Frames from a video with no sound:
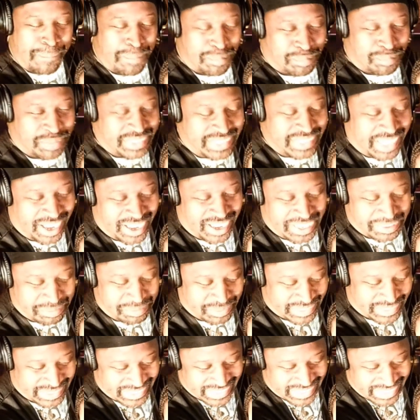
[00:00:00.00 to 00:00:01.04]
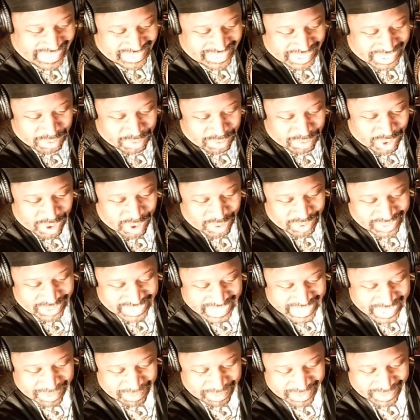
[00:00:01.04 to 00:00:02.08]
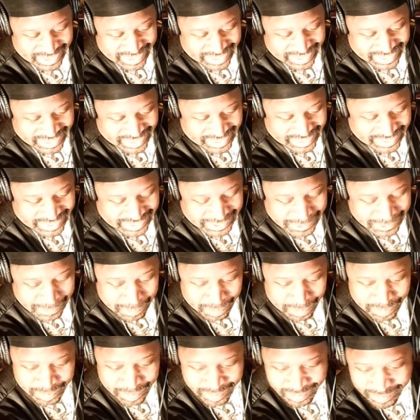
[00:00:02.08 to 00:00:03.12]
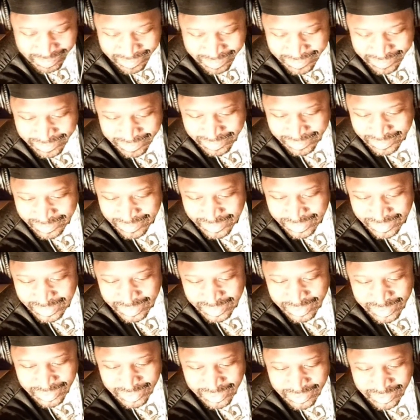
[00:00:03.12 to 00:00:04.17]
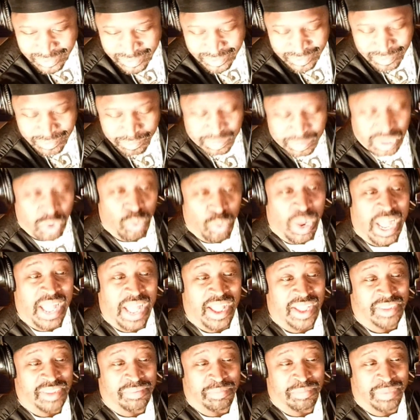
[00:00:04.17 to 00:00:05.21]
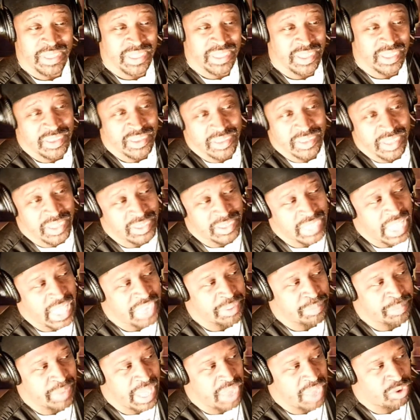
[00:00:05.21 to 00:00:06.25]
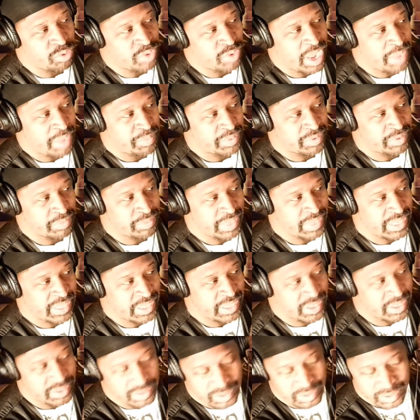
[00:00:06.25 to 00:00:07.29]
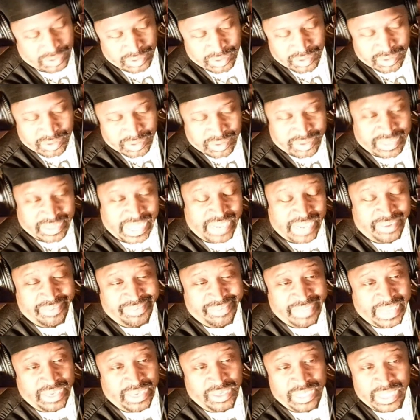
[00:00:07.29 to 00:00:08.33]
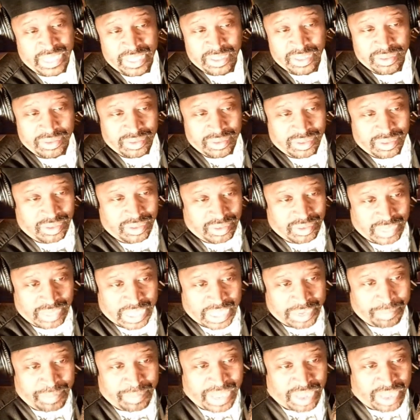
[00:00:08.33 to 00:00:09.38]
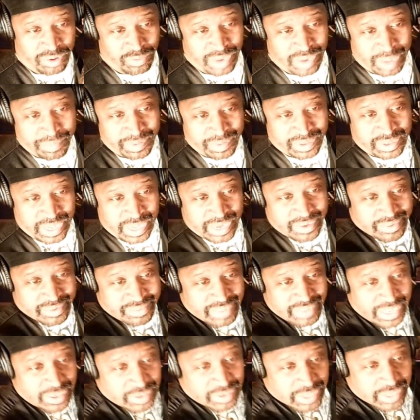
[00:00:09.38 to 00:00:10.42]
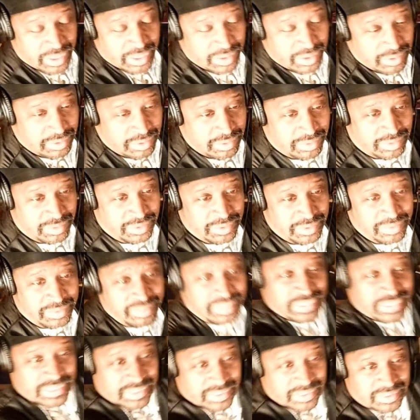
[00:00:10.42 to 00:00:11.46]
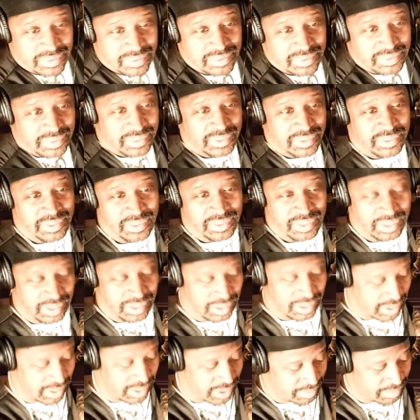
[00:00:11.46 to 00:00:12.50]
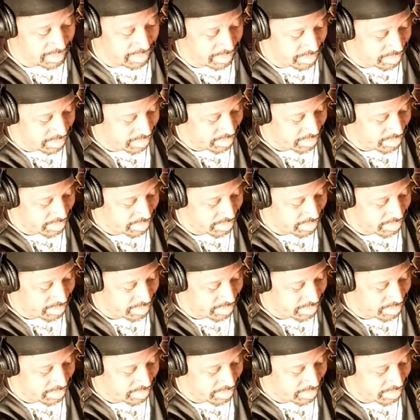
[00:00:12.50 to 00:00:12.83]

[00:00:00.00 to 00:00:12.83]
But nah, man, ain't nothing wrong with that, man. Be wise, man. A lot of battle rappers, man, can't say that. A lot of battle rappers can't say that. You know what I'm saying?